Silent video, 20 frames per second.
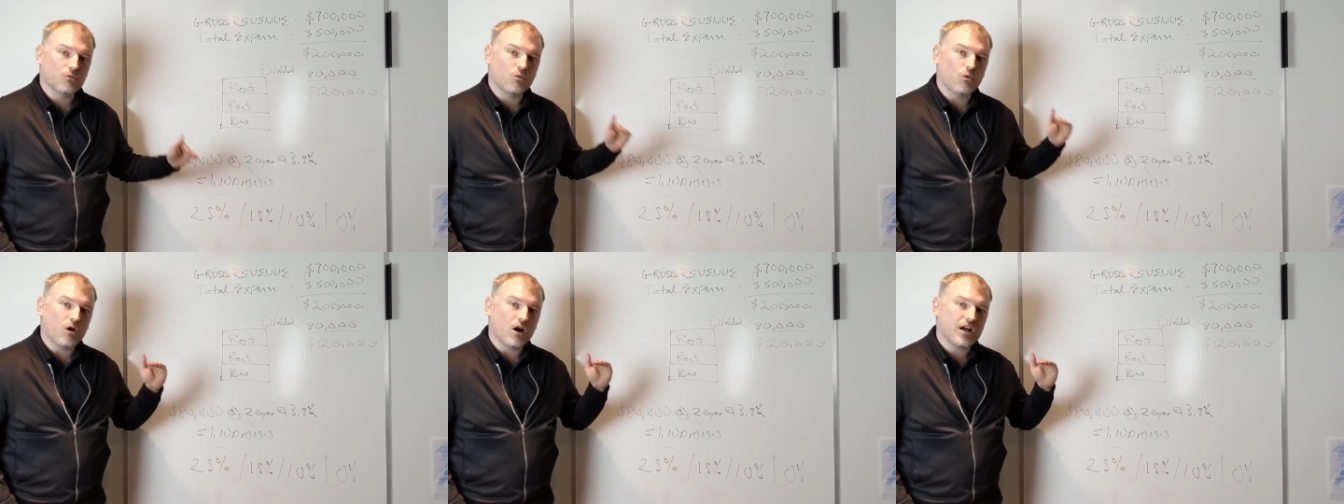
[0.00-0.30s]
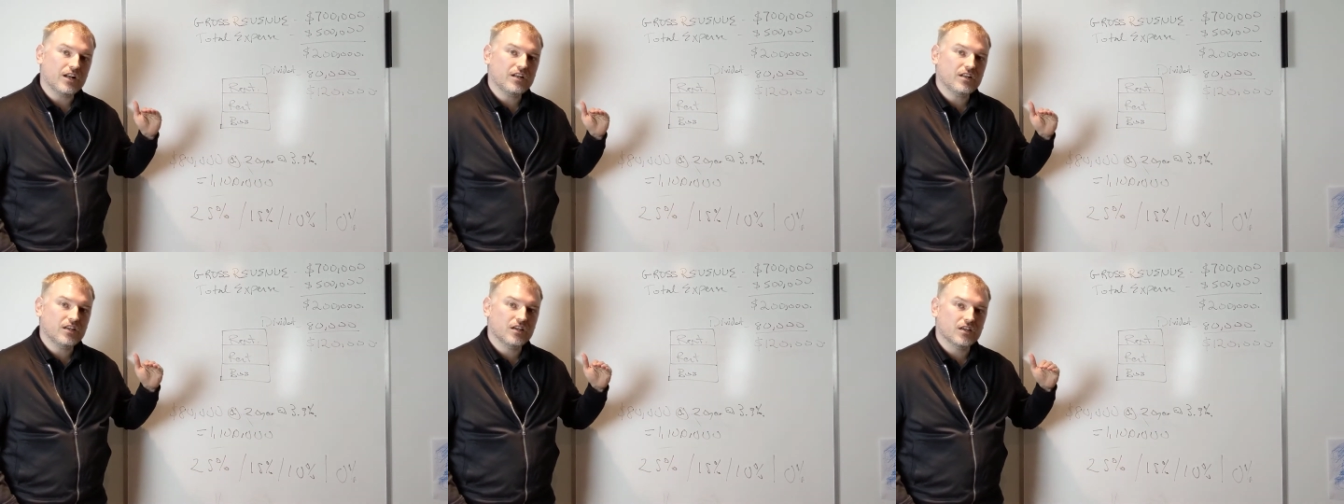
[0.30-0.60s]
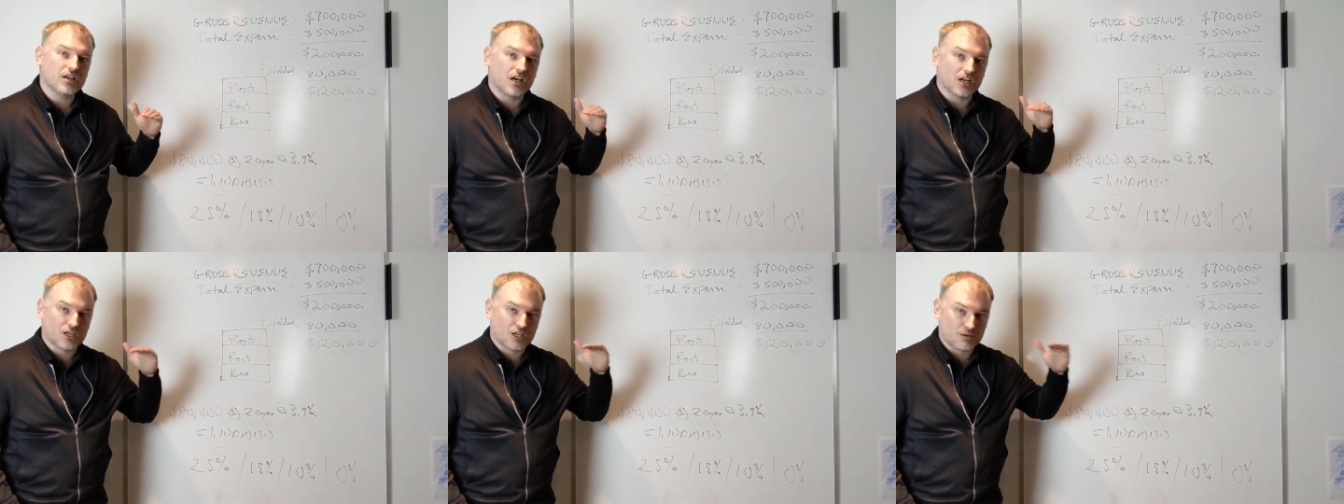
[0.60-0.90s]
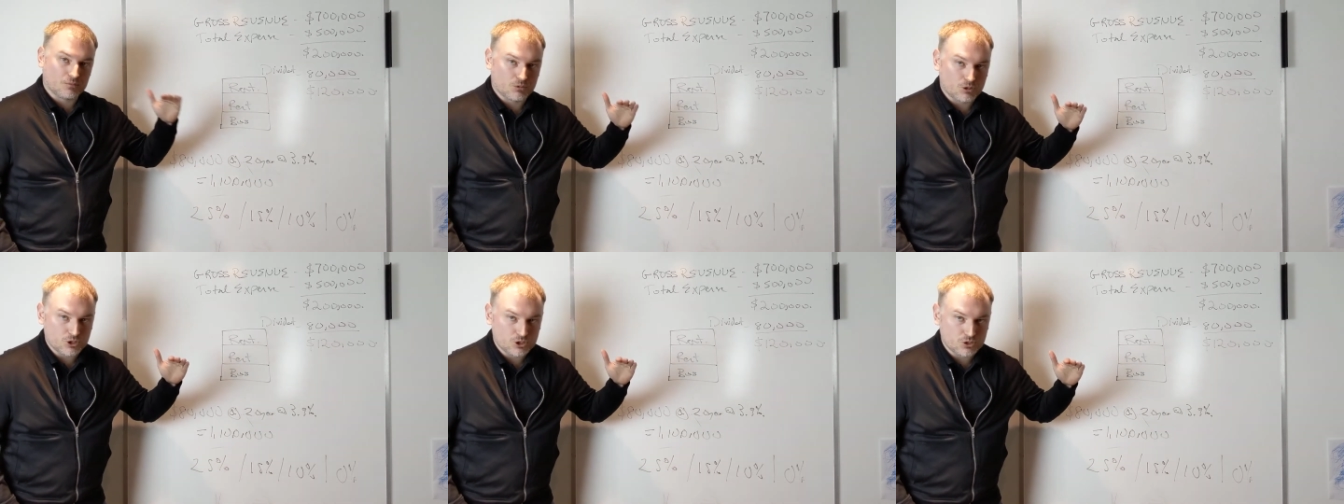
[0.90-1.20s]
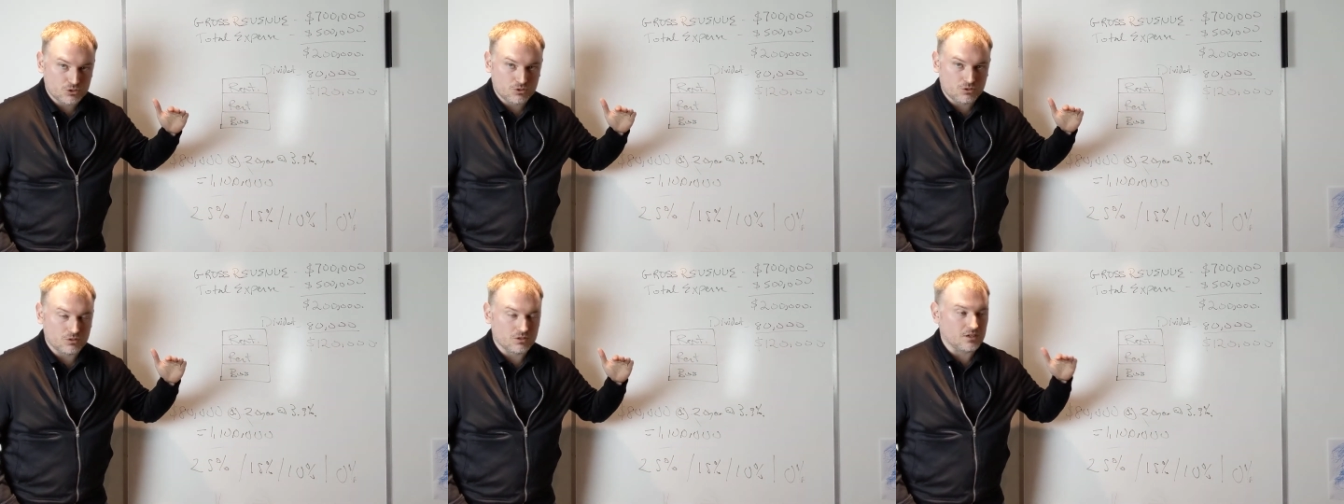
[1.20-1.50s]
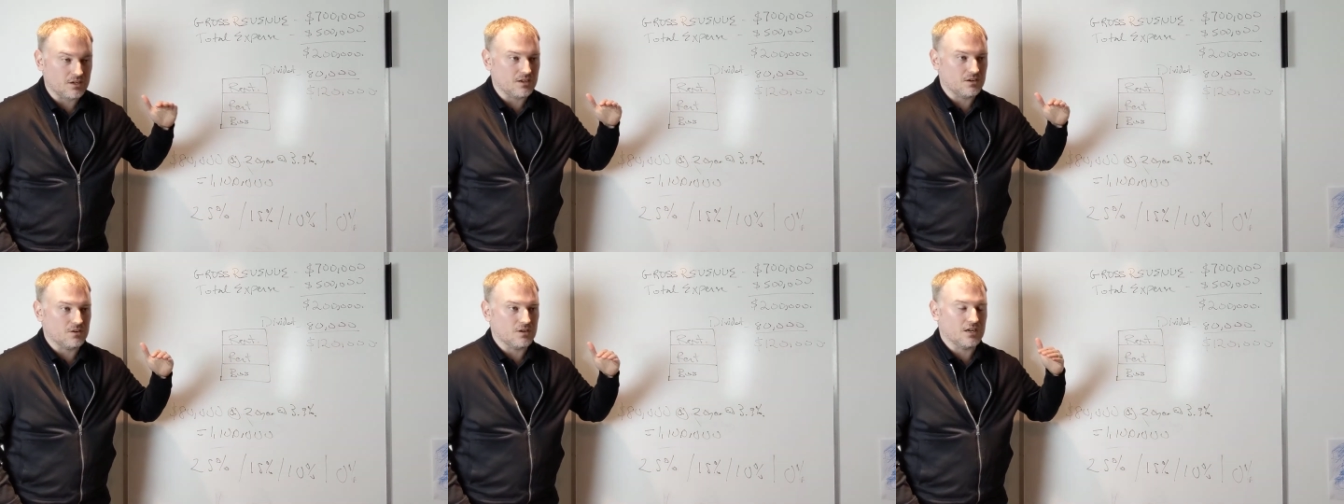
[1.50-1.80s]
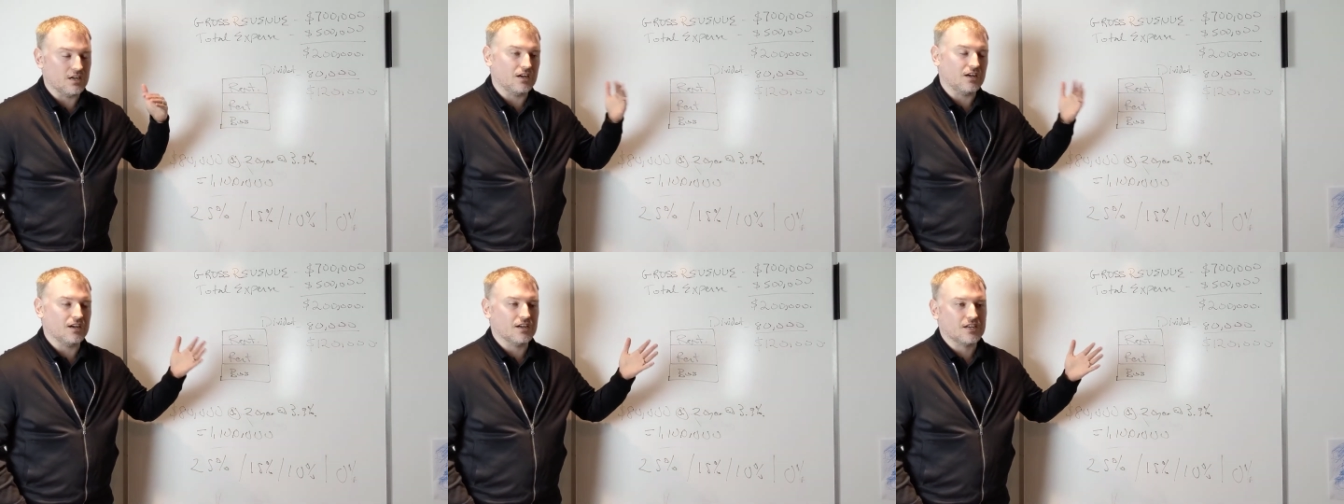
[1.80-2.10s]
One, a commercial or
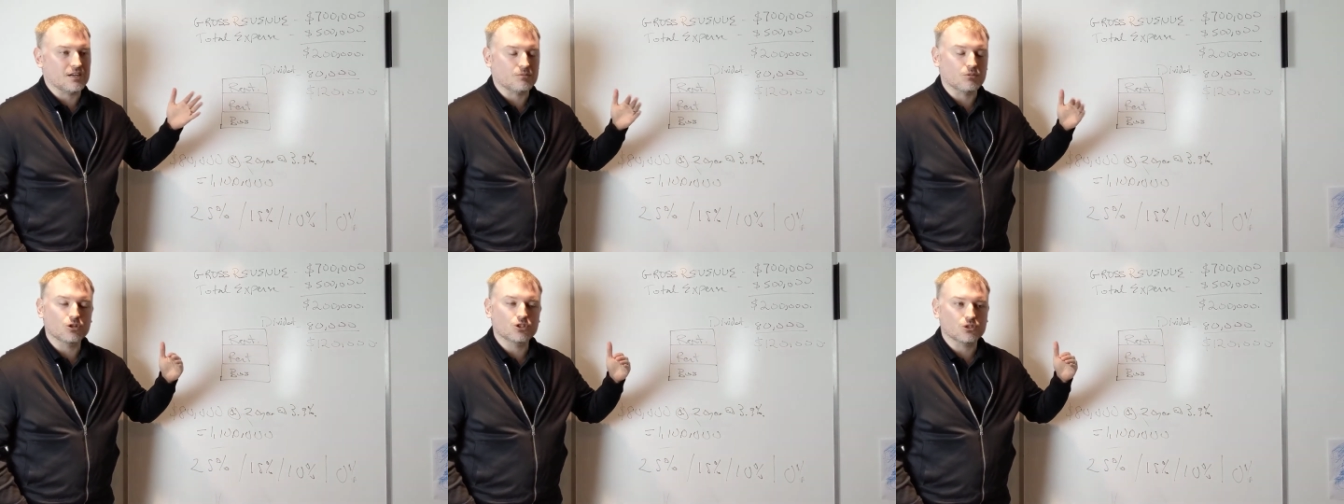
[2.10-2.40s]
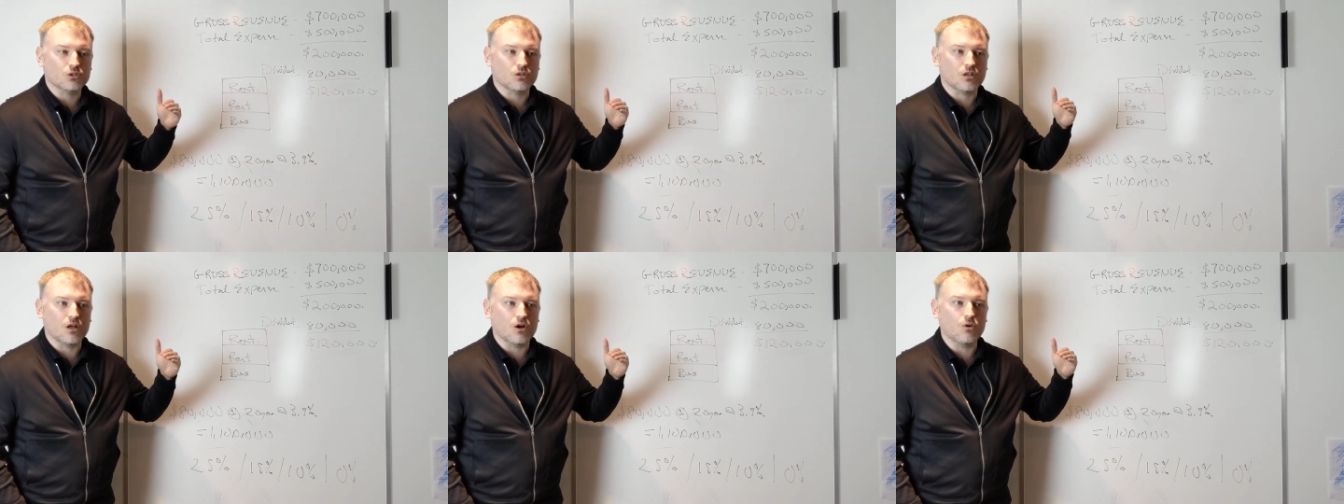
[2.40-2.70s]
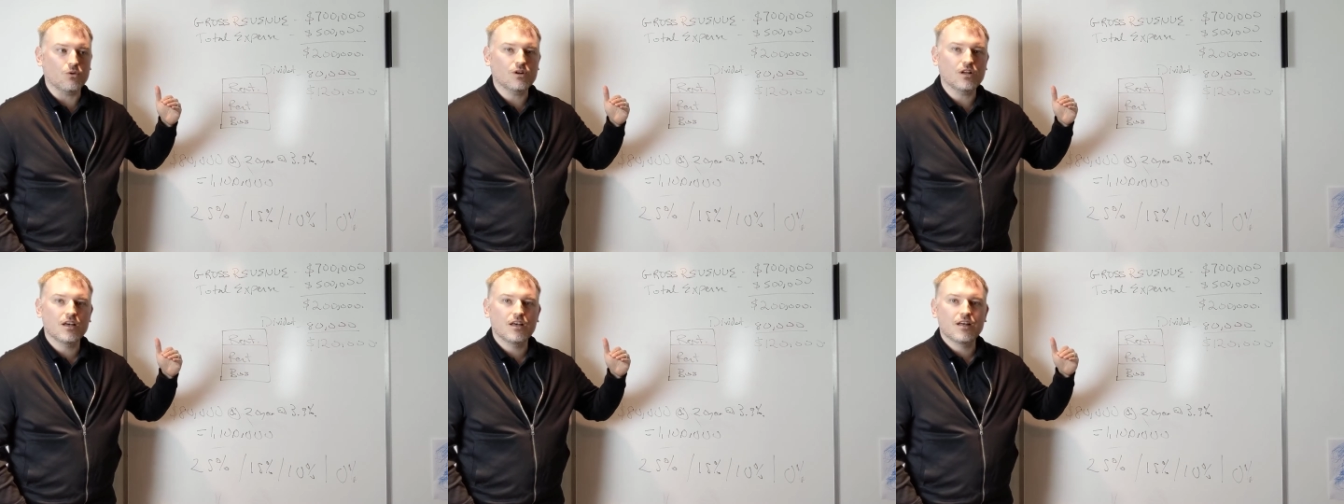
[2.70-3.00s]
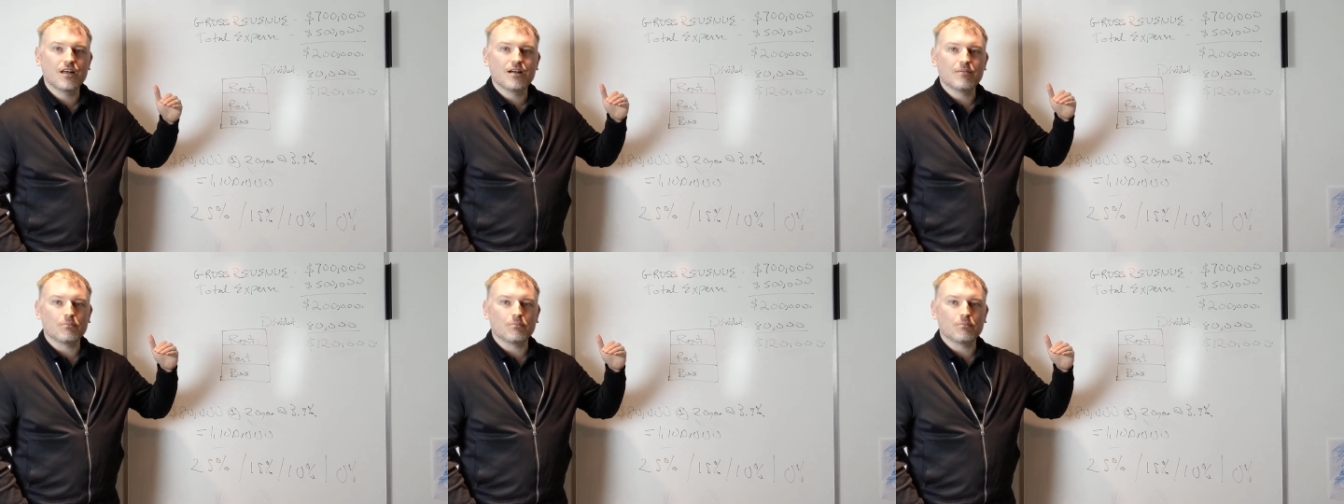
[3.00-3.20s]
a, a commercial loan